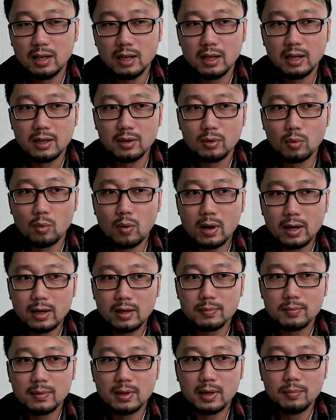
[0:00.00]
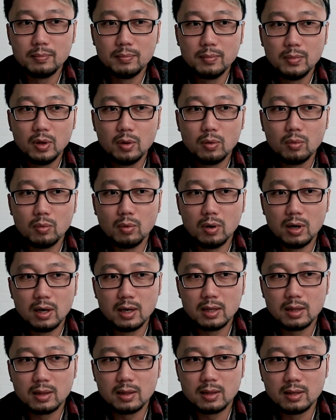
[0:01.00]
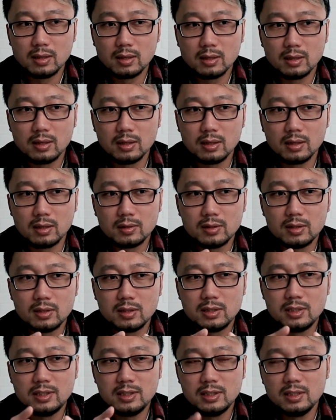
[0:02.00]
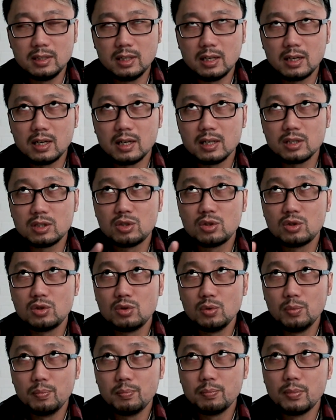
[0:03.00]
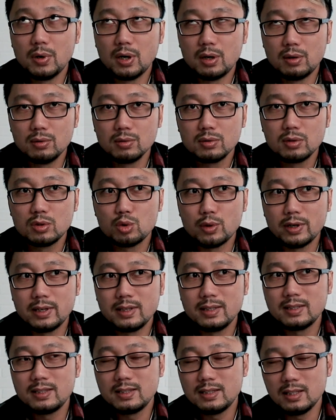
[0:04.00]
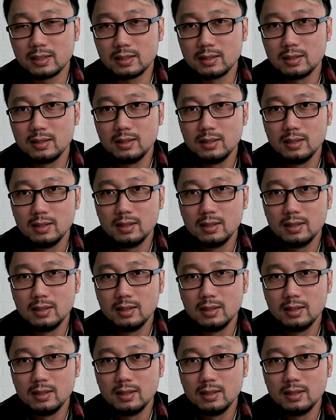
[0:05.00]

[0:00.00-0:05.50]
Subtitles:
and one of them was the cheetah Super 26.